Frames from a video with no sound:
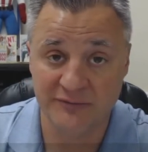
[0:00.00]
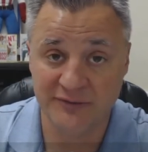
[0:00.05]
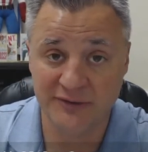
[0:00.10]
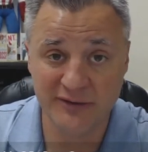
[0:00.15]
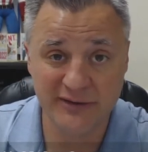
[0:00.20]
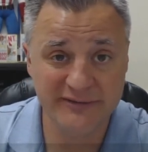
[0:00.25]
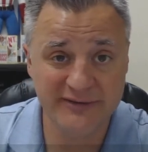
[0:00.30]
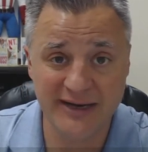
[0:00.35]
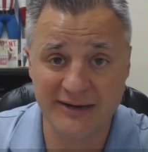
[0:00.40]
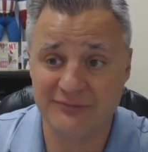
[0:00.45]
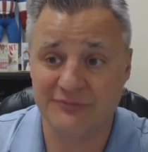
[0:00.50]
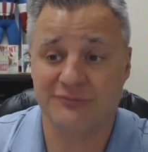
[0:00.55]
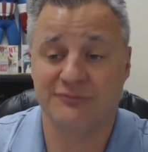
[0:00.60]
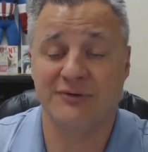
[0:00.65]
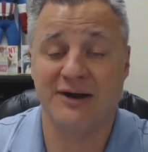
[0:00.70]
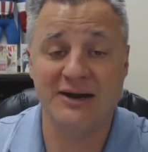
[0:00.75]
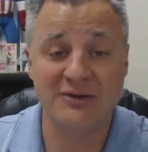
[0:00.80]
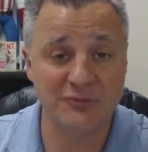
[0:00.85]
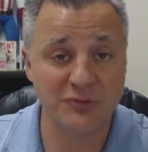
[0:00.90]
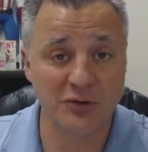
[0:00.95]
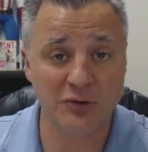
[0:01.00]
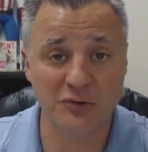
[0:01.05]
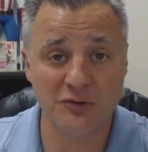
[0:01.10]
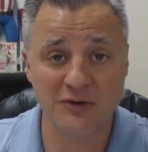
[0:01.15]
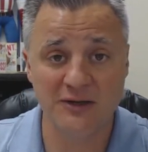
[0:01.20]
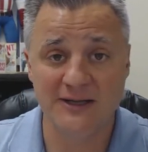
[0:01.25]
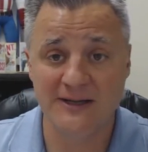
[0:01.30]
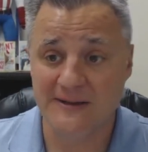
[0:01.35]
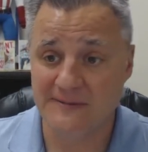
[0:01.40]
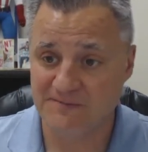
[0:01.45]
If you don't even have rent
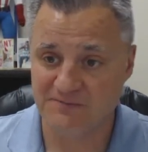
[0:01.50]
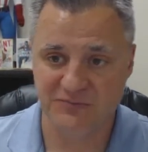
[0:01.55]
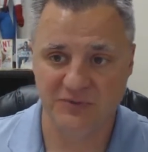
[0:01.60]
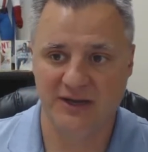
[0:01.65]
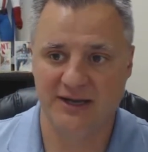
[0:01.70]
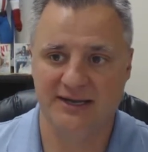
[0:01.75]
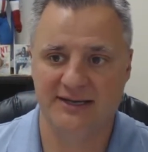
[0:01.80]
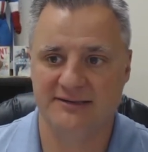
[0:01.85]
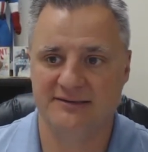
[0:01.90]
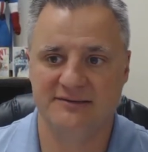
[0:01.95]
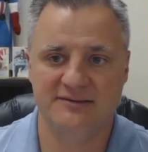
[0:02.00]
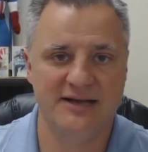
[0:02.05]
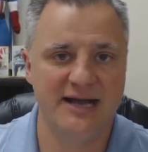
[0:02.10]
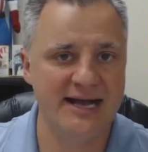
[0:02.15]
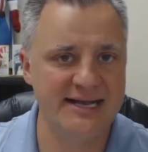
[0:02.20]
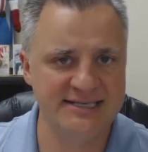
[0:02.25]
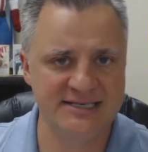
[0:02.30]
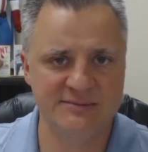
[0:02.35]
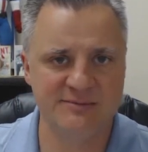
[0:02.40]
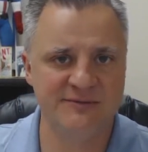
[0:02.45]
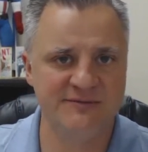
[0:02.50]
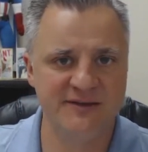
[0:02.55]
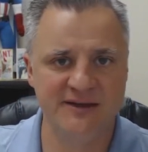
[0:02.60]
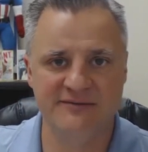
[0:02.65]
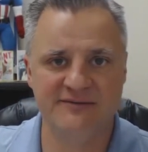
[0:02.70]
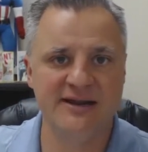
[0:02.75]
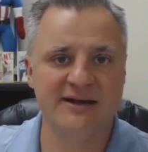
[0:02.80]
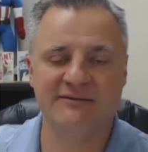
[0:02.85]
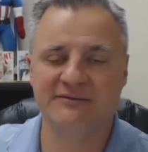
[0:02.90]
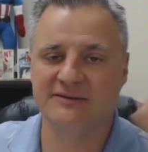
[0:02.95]
roll, like ask them if they
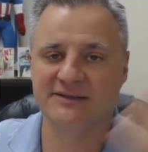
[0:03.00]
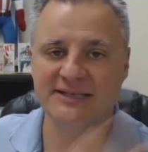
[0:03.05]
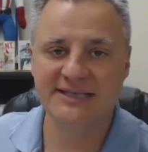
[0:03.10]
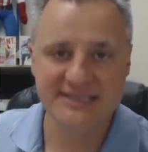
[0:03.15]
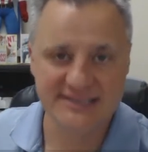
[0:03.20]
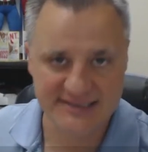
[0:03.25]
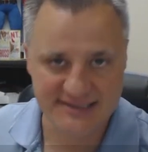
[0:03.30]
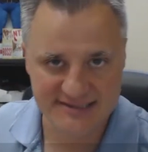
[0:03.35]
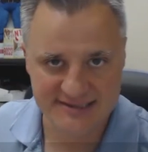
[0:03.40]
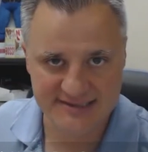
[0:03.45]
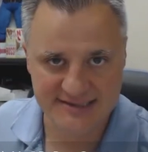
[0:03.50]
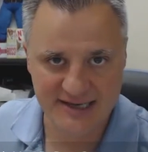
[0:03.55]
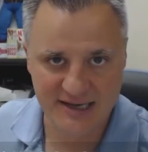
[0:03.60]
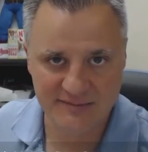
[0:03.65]
even have leases.